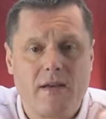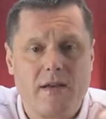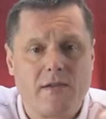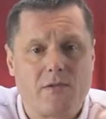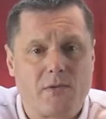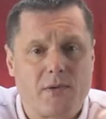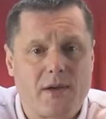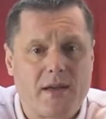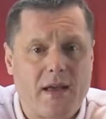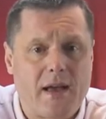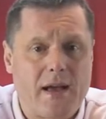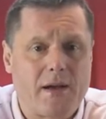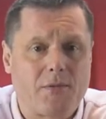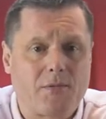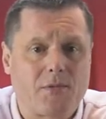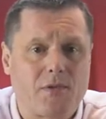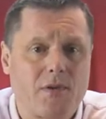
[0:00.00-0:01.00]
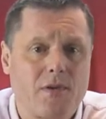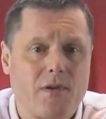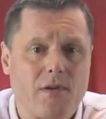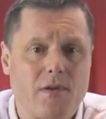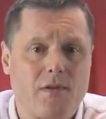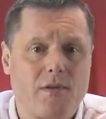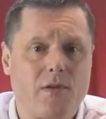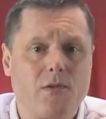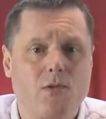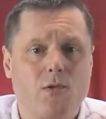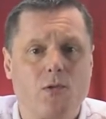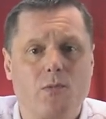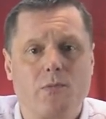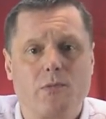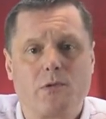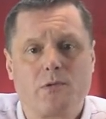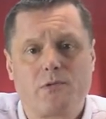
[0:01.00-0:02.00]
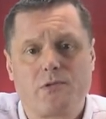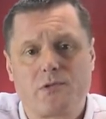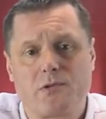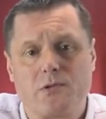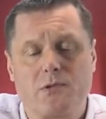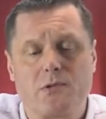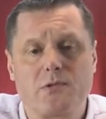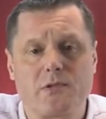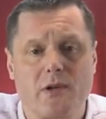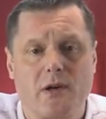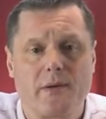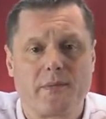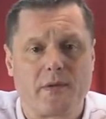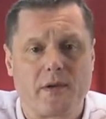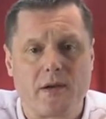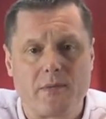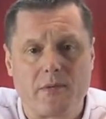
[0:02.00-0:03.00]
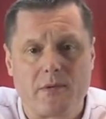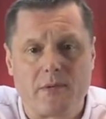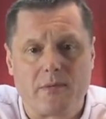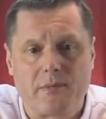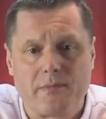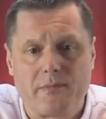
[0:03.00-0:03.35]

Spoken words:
into account the normal school timetable.